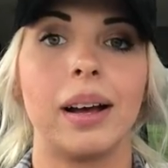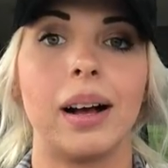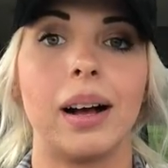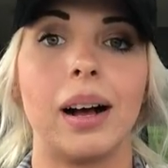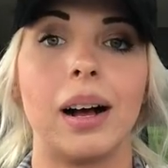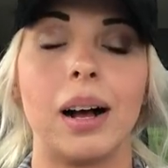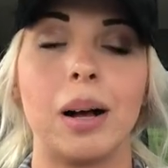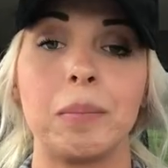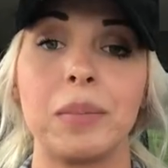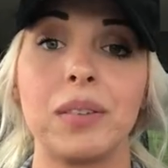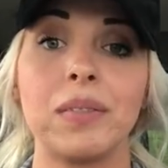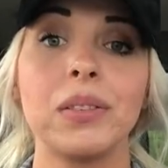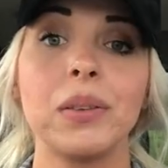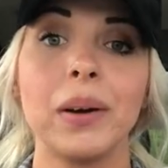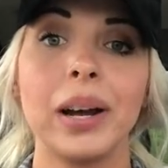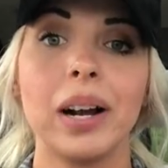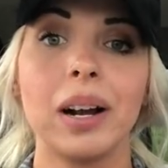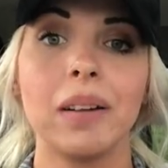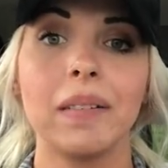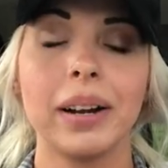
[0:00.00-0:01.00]
even though
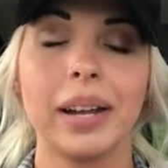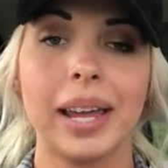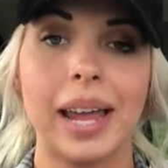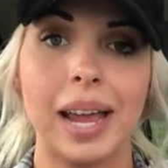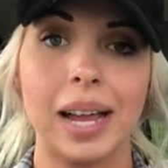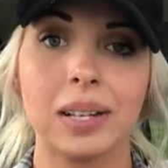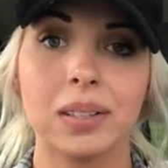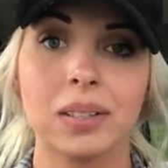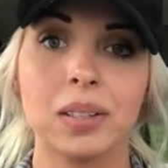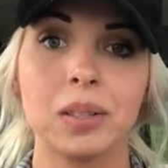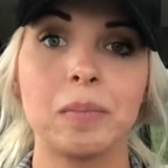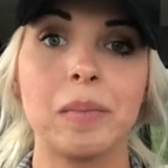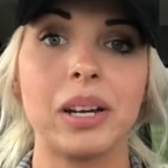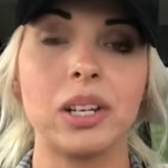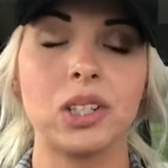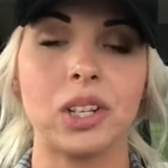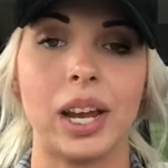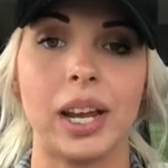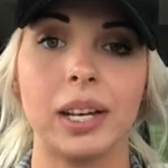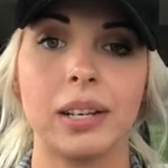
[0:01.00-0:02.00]
I had already canceled my
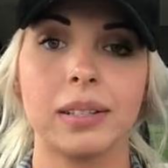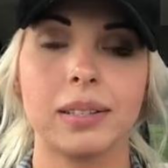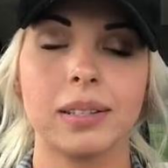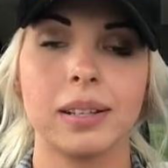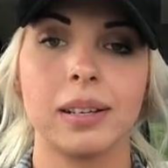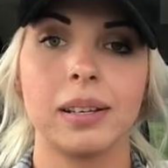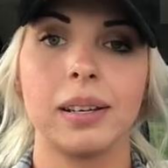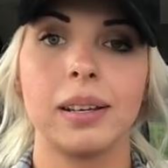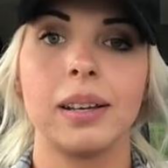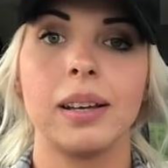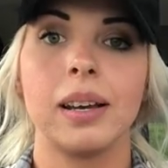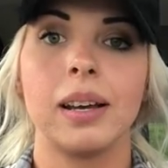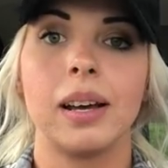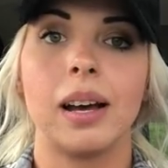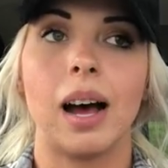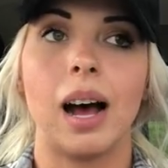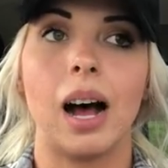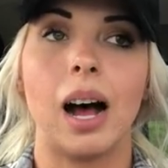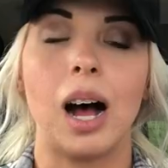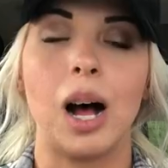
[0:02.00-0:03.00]
shakes,
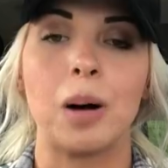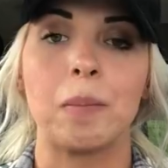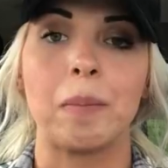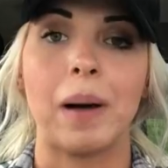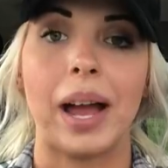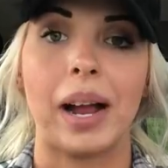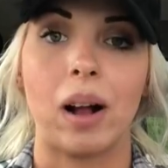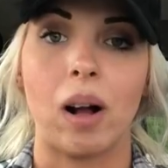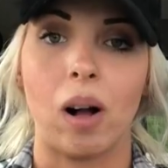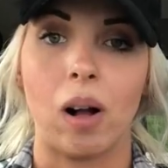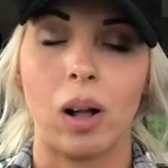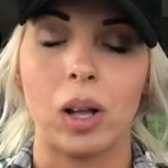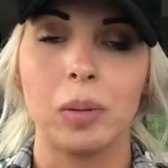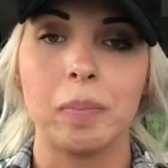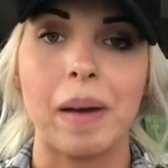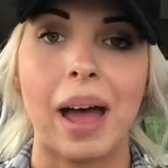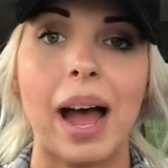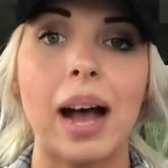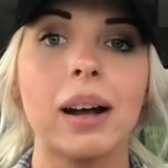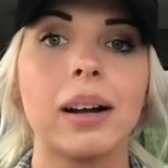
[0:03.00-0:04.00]
I called
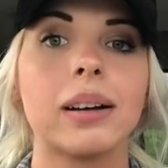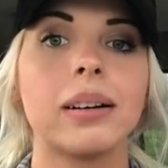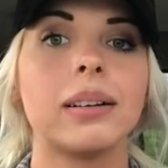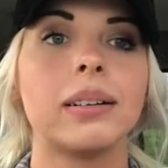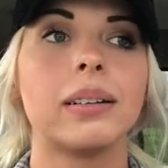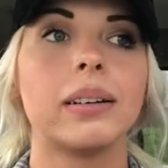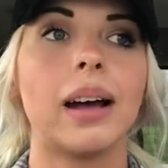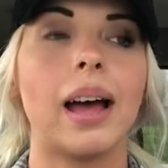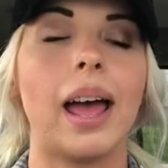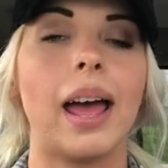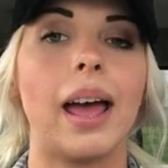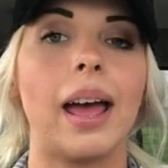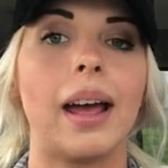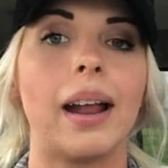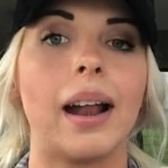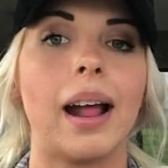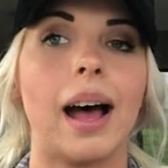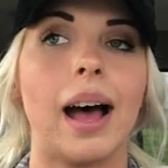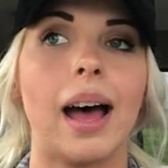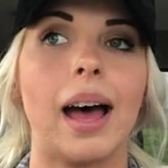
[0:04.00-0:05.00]
back
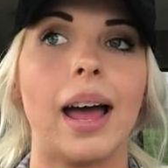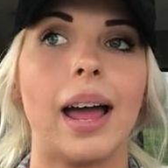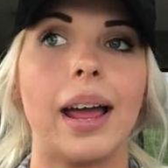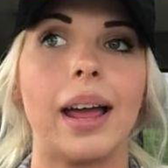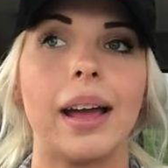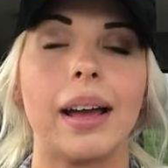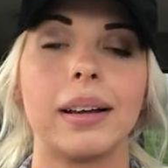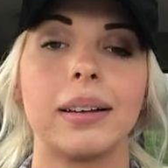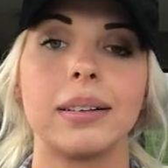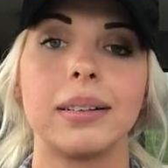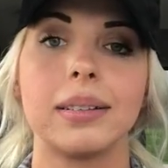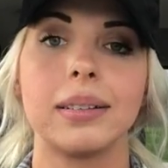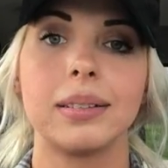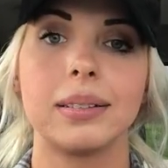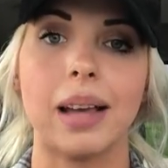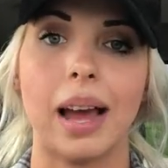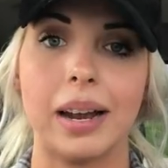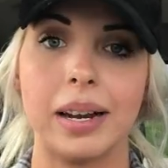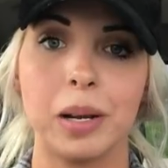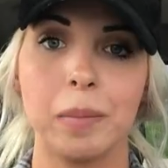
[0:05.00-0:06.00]
and I
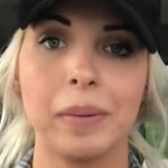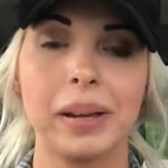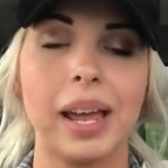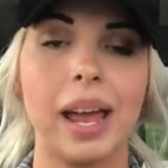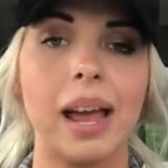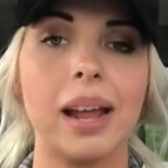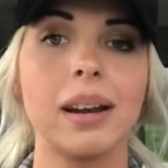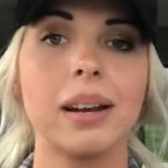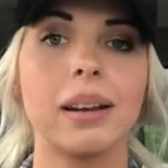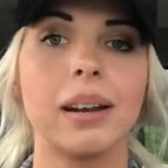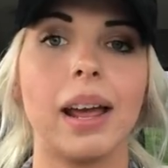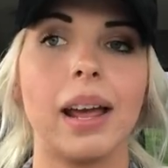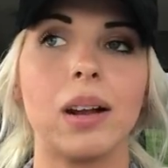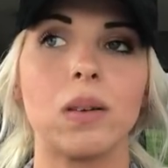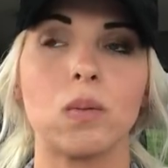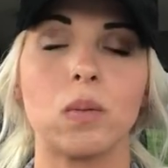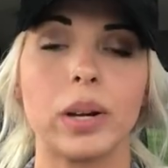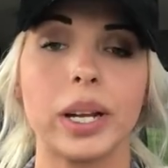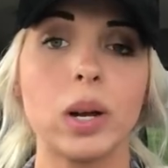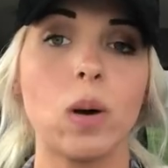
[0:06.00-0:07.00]
signed up again
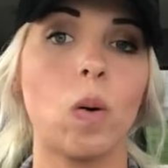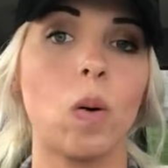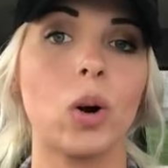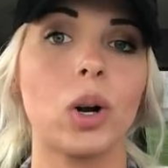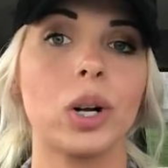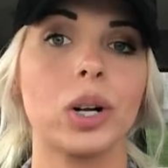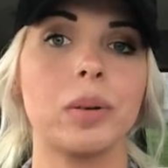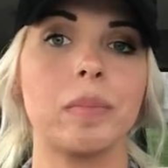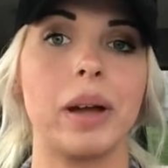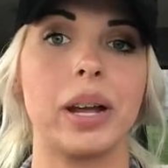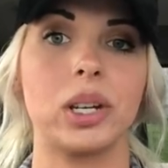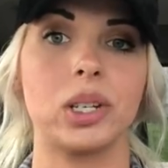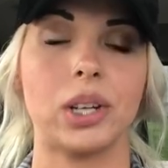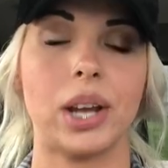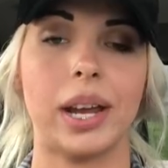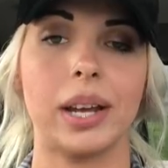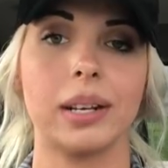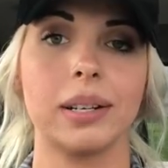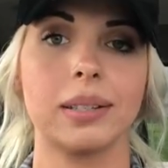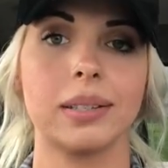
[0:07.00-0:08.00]
and reordered my
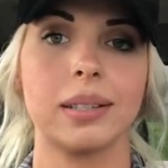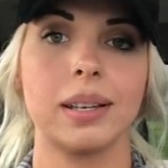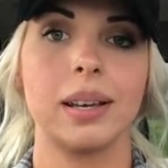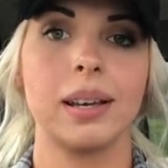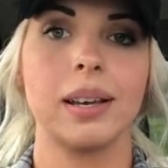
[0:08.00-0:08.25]
shakes